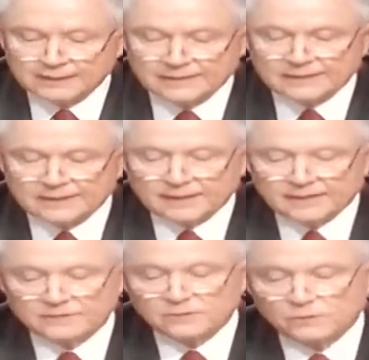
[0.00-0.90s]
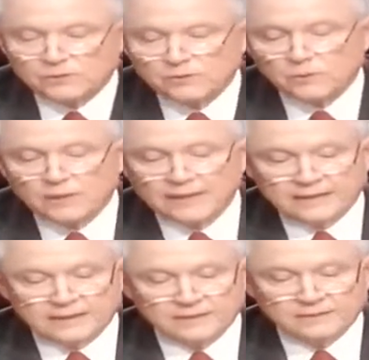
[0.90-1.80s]
contacts with the
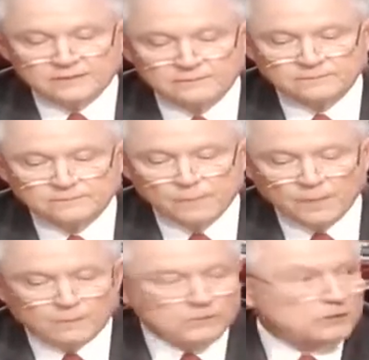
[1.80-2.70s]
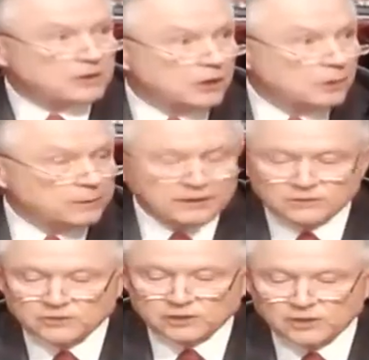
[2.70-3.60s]
White House. Mr. Comey
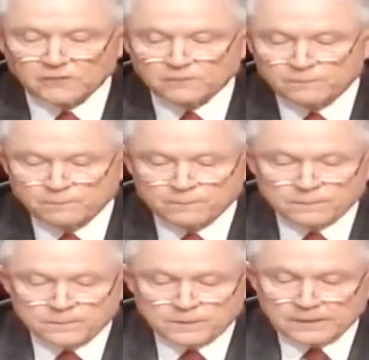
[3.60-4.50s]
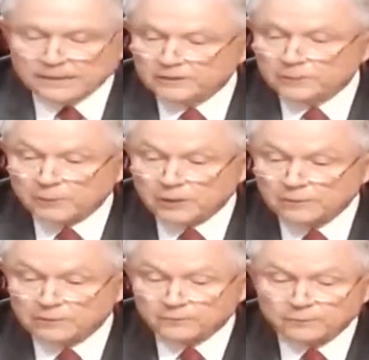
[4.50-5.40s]
had served in the
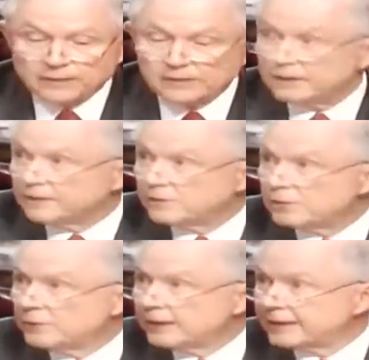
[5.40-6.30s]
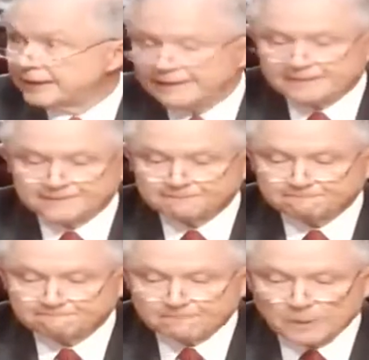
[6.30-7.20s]
department for better than 2 decades,
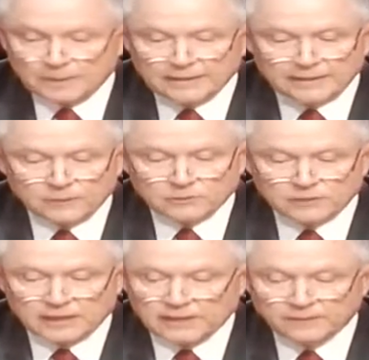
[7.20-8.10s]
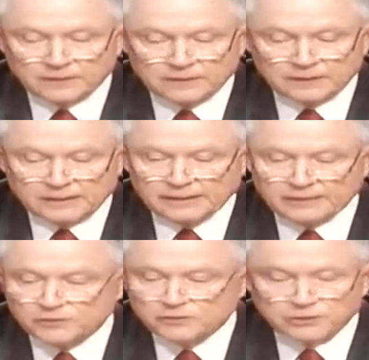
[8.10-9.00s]
and I was confident that he
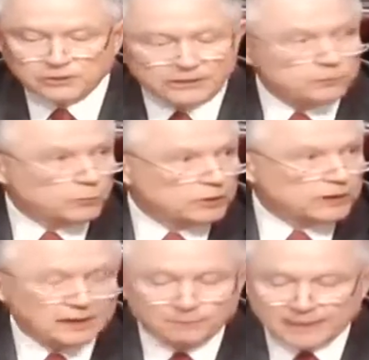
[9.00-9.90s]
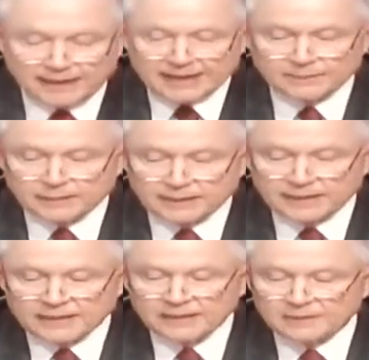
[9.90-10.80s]
understood and would abide
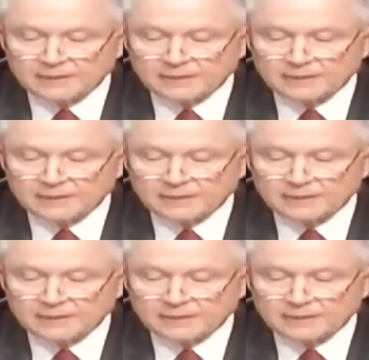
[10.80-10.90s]
by